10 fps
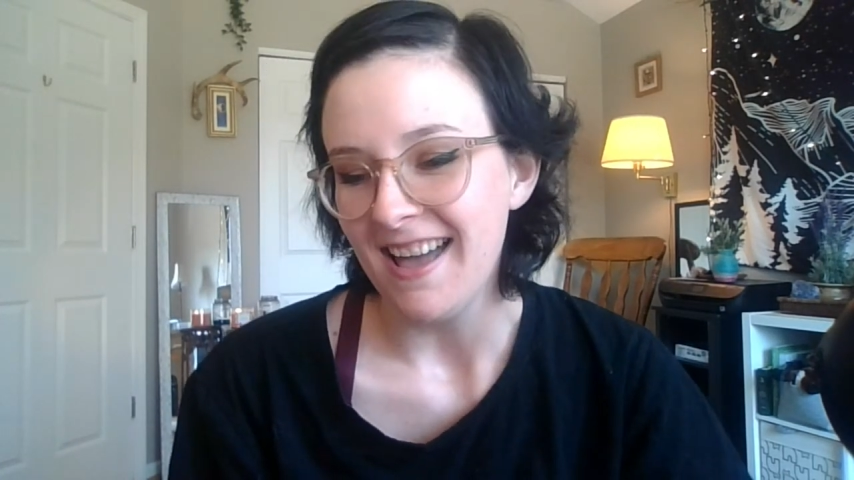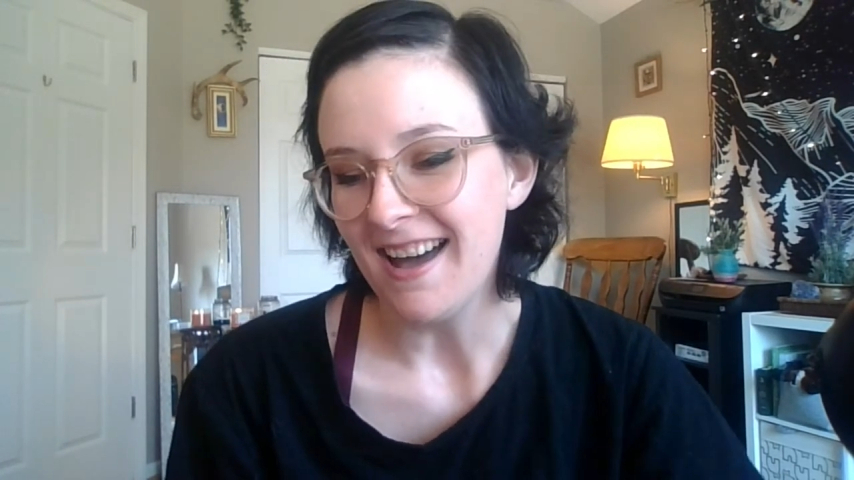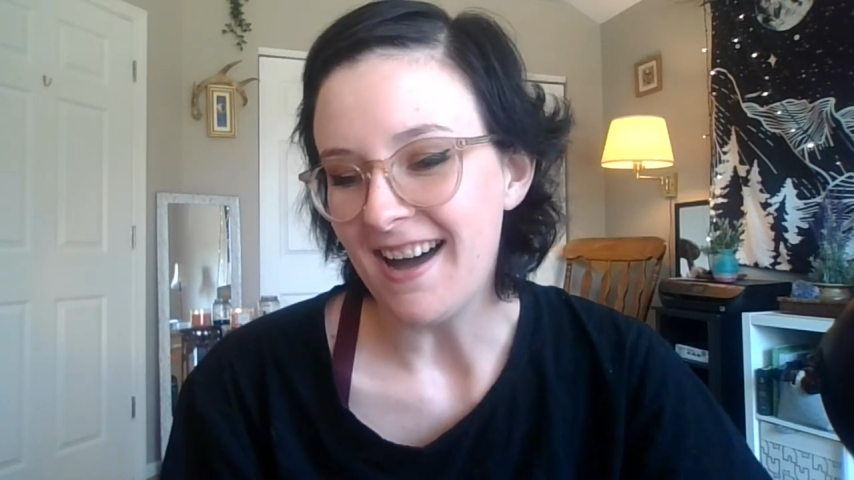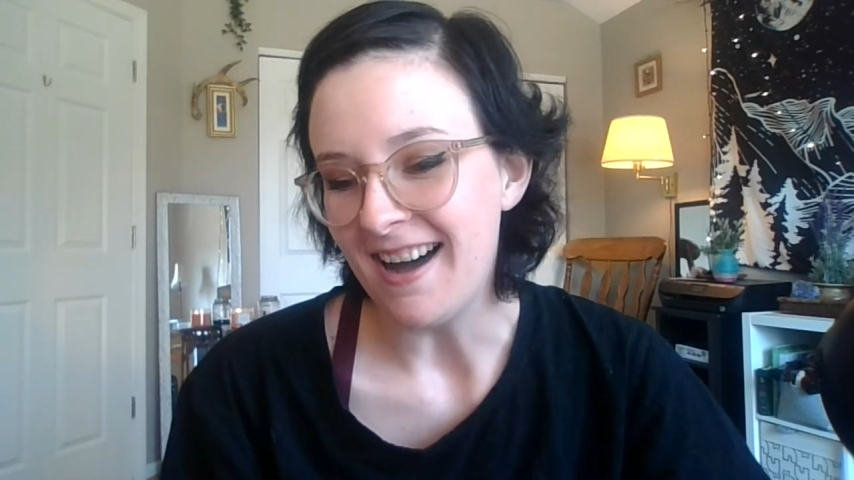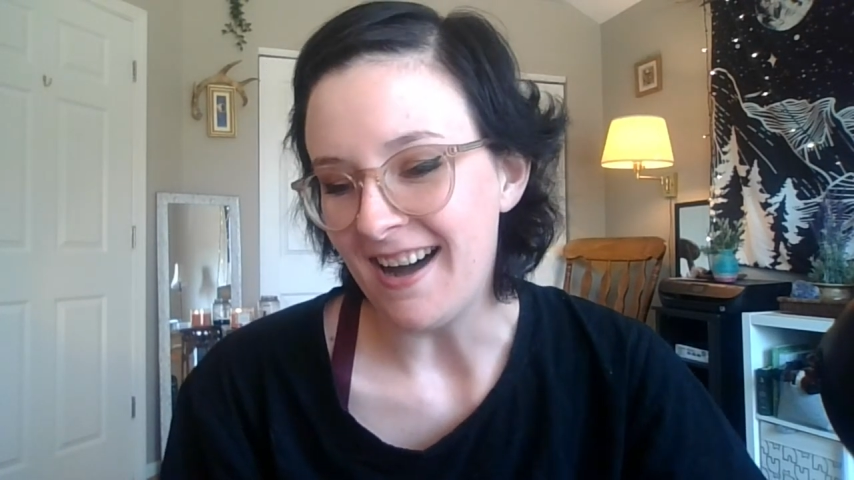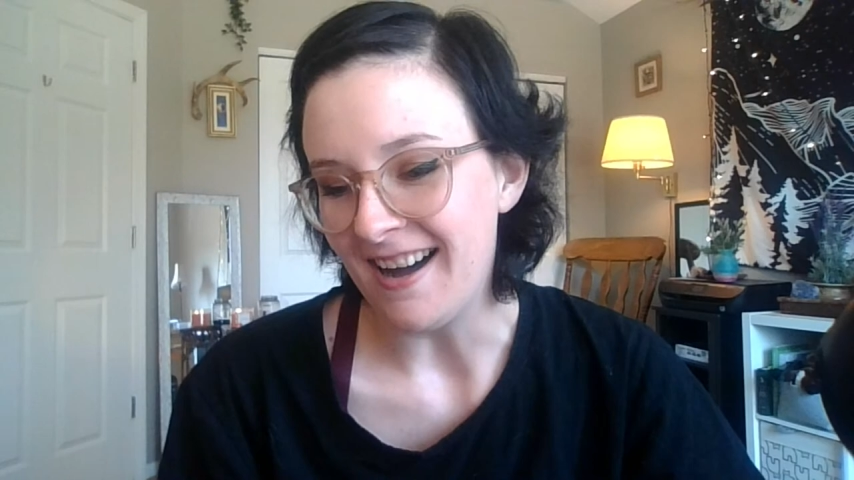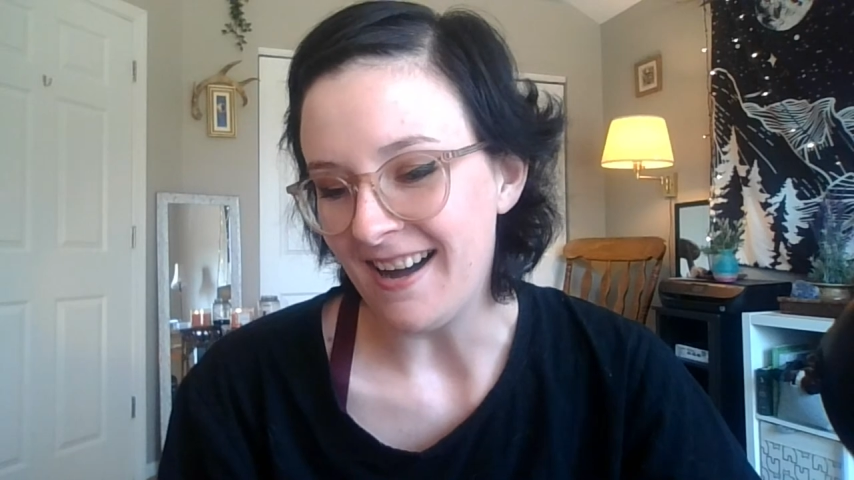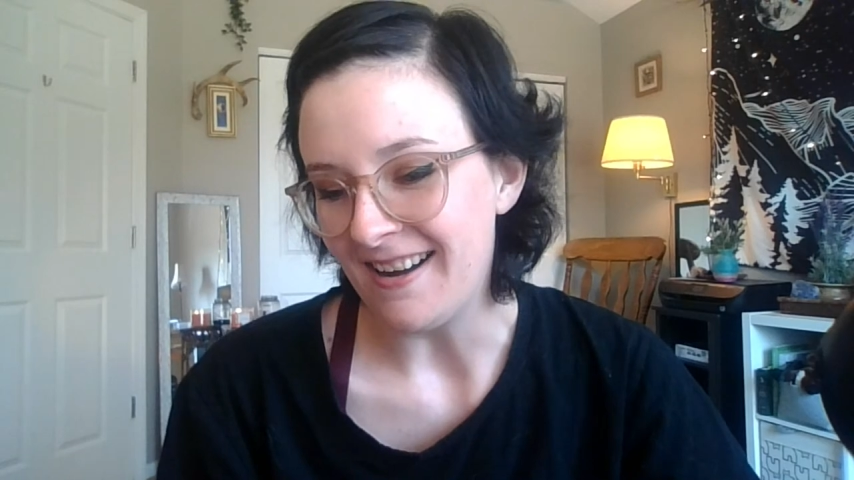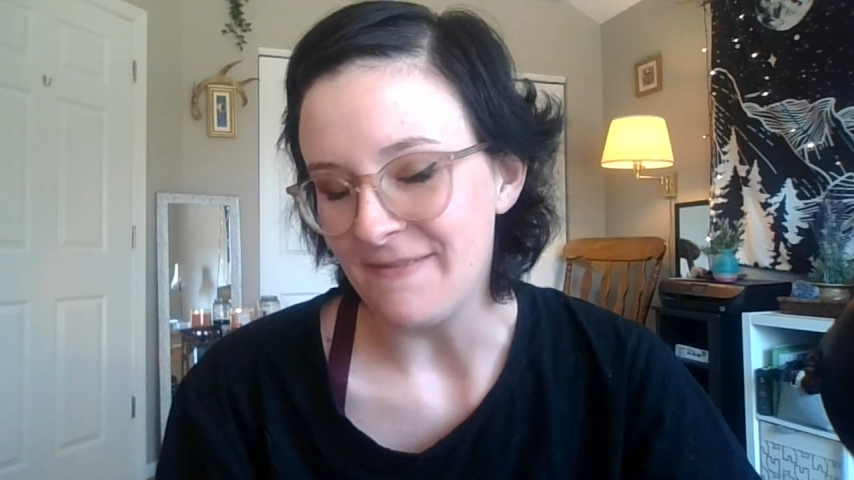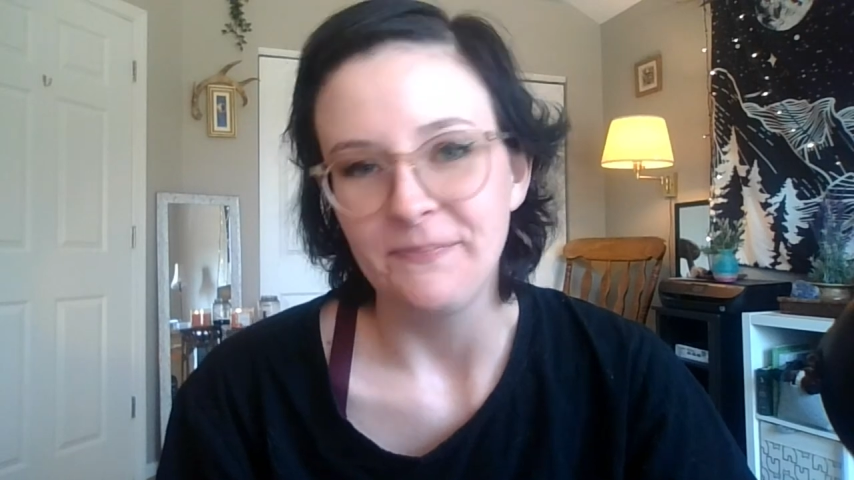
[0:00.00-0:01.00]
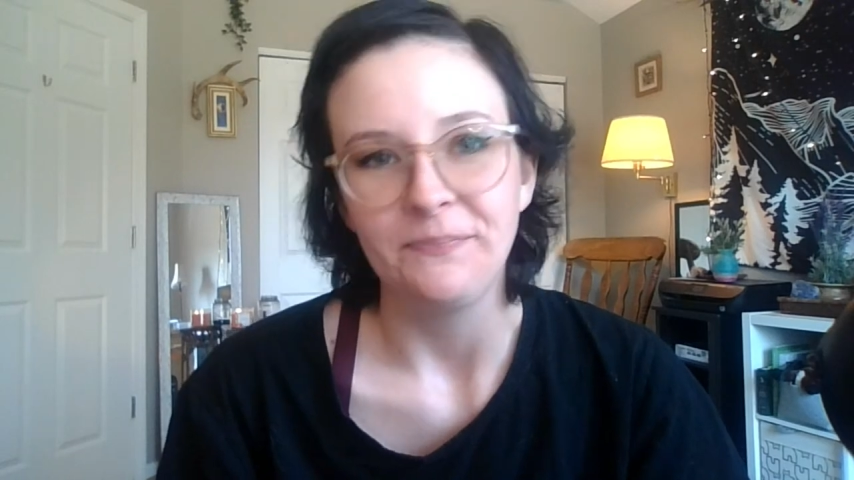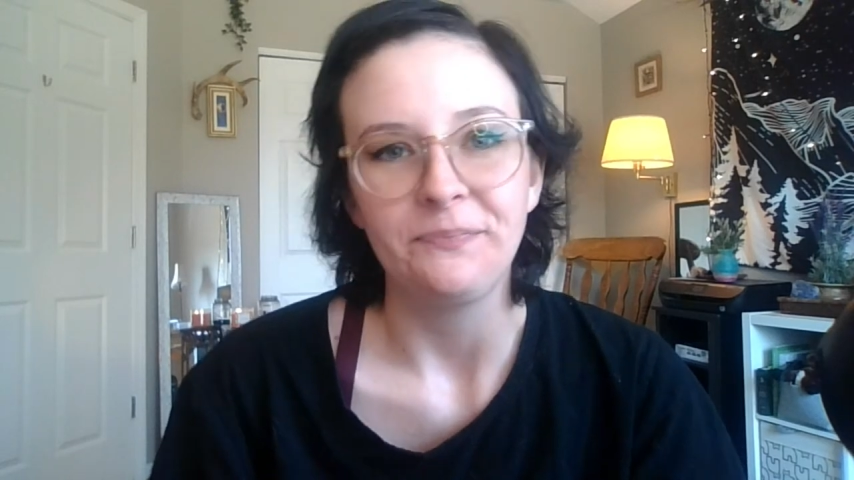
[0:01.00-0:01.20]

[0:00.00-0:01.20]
And